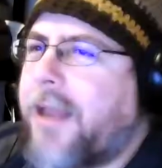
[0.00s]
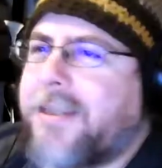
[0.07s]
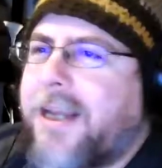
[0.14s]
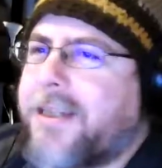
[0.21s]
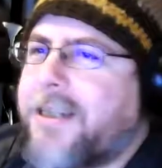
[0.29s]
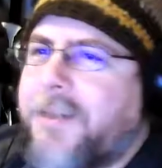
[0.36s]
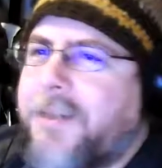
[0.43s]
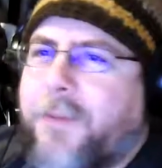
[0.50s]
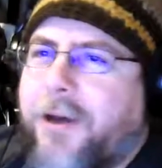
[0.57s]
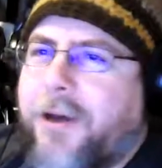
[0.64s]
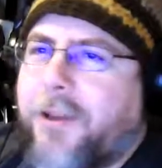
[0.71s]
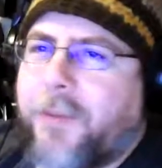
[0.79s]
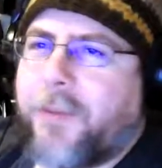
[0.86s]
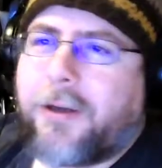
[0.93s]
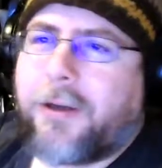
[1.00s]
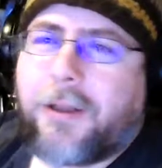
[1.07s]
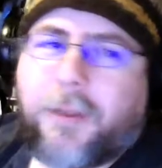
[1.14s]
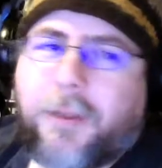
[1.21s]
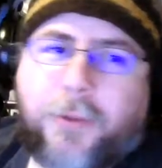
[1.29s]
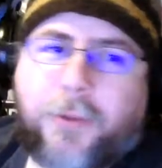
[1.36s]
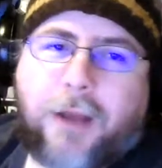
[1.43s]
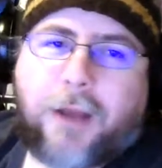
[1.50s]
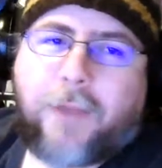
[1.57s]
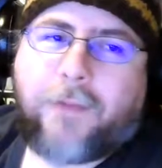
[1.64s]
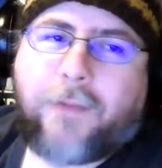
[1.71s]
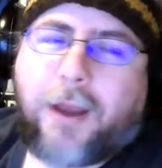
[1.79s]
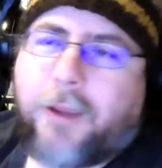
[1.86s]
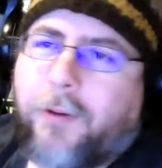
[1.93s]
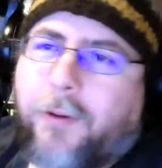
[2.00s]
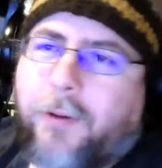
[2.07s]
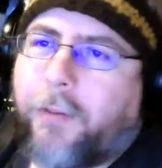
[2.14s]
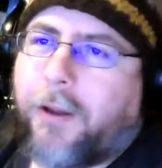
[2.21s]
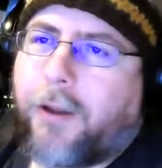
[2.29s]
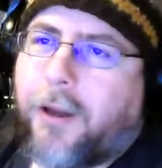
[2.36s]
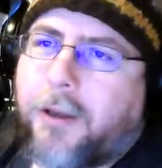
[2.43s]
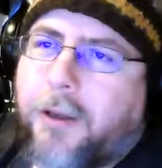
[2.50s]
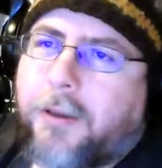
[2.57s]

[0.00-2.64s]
actually bother me at all anymore. I've got you on block.